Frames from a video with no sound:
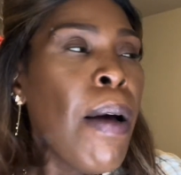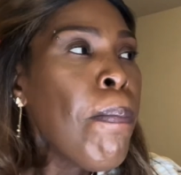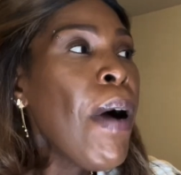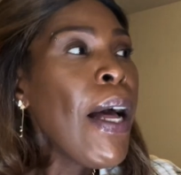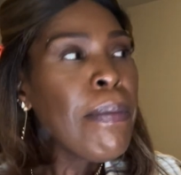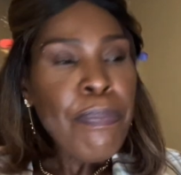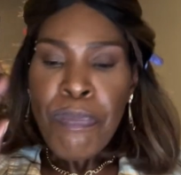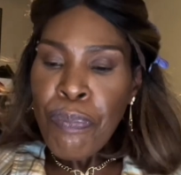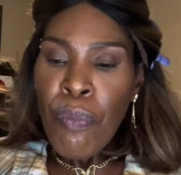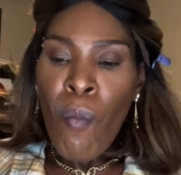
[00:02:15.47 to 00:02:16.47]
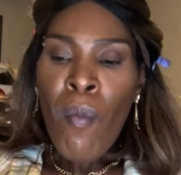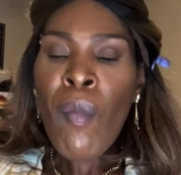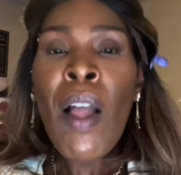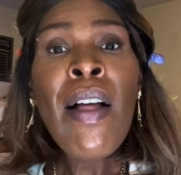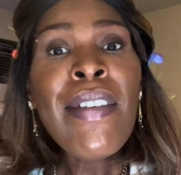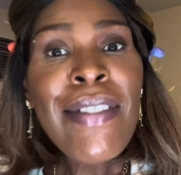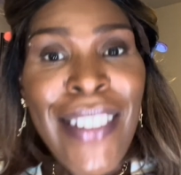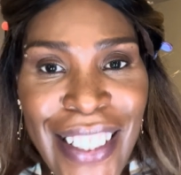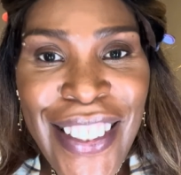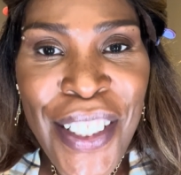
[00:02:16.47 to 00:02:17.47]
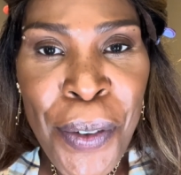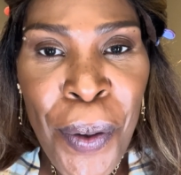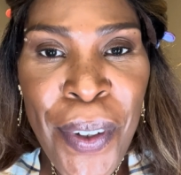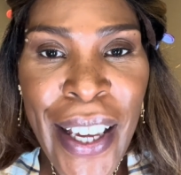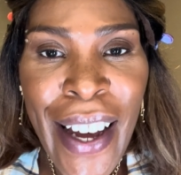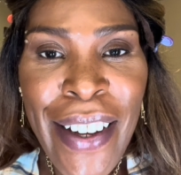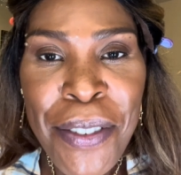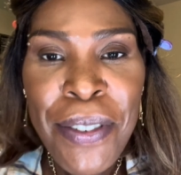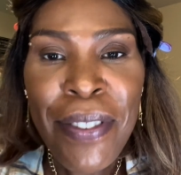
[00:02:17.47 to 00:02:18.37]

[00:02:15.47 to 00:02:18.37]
But let's see what we have.